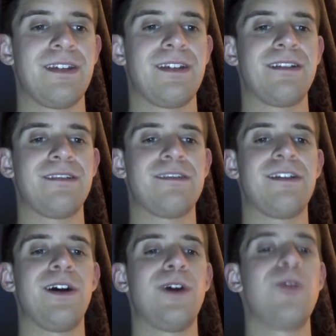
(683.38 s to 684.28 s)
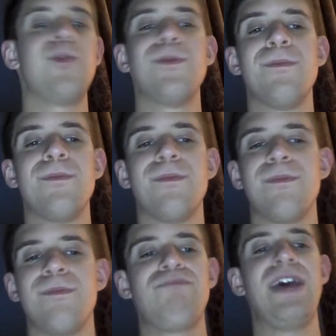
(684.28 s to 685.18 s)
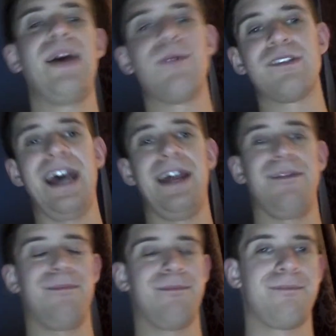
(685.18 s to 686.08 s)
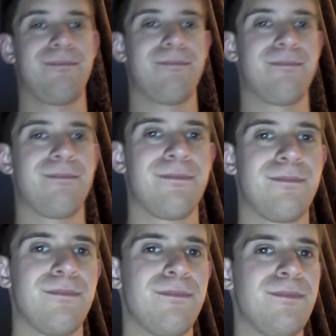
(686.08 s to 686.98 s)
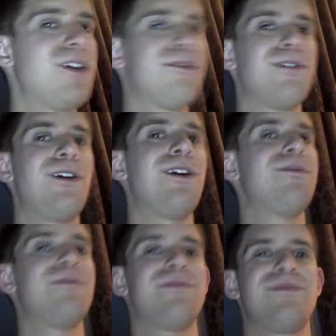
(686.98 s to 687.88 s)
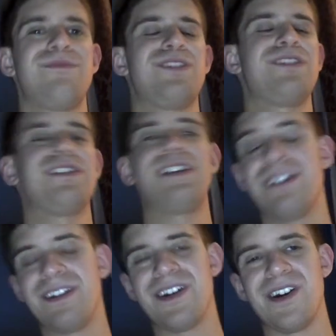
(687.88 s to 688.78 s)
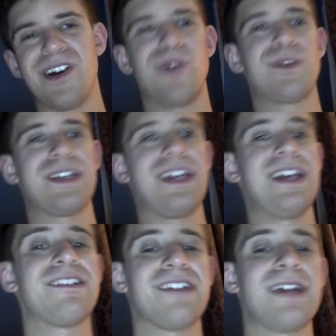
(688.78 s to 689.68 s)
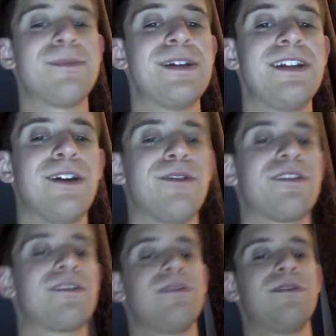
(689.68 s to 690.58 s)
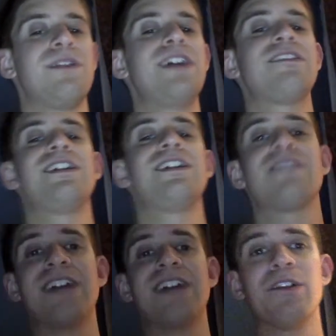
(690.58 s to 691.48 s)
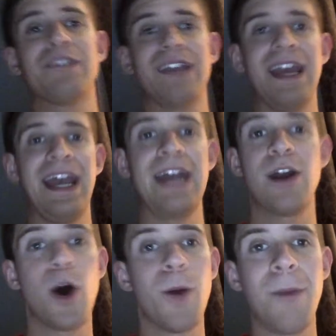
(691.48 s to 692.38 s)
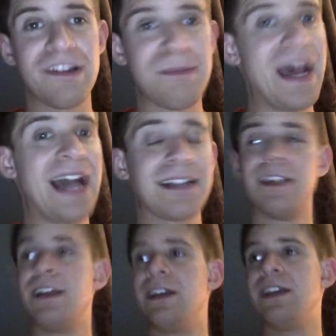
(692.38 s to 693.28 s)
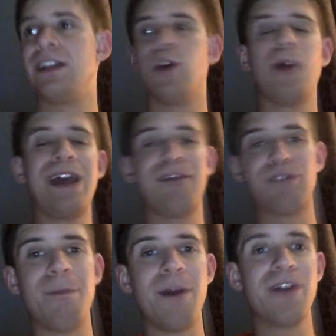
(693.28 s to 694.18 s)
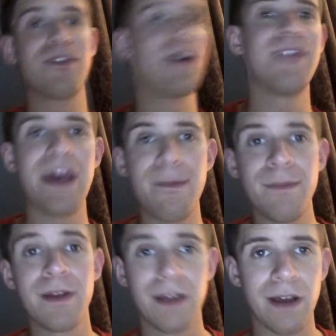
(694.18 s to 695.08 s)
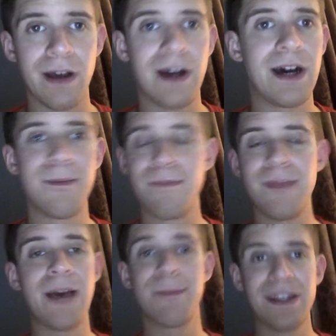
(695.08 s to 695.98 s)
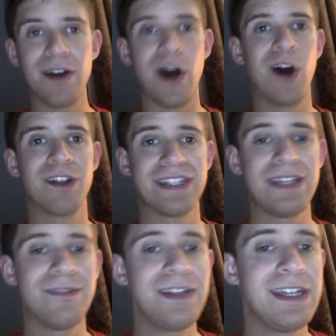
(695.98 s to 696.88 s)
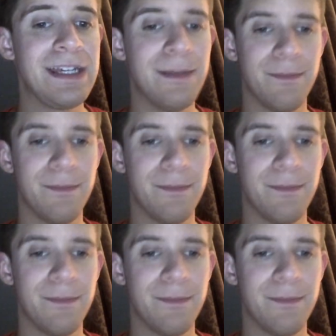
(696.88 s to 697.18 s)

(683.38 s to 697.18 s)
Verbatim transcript: So that was that. Overall, just a okay segment. You know, it was nice seeing Styles and Omos back, you know, after a month of them uh, not being on TV.